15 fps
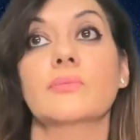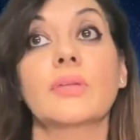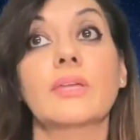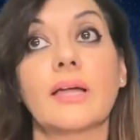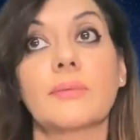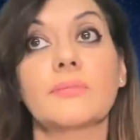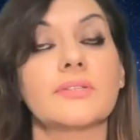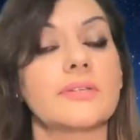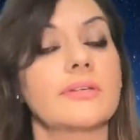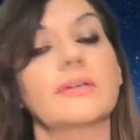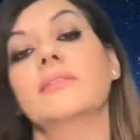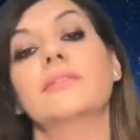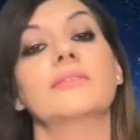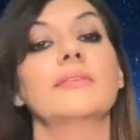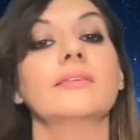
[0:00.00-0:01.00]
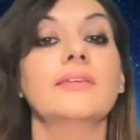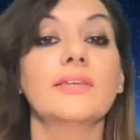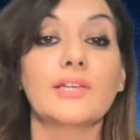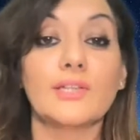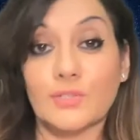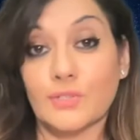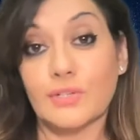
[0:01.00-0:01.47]
We come to Earth
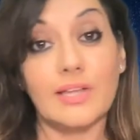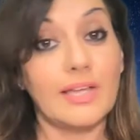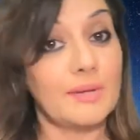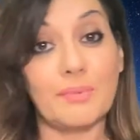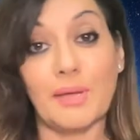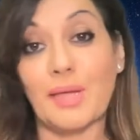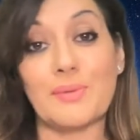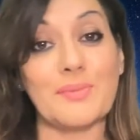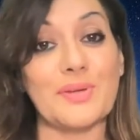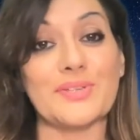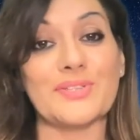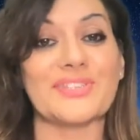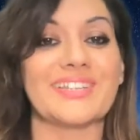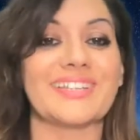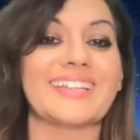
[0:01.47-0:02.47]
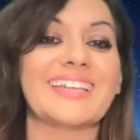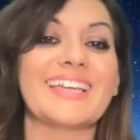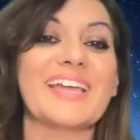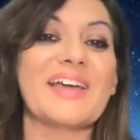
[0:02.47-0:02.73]
to learn about emotion.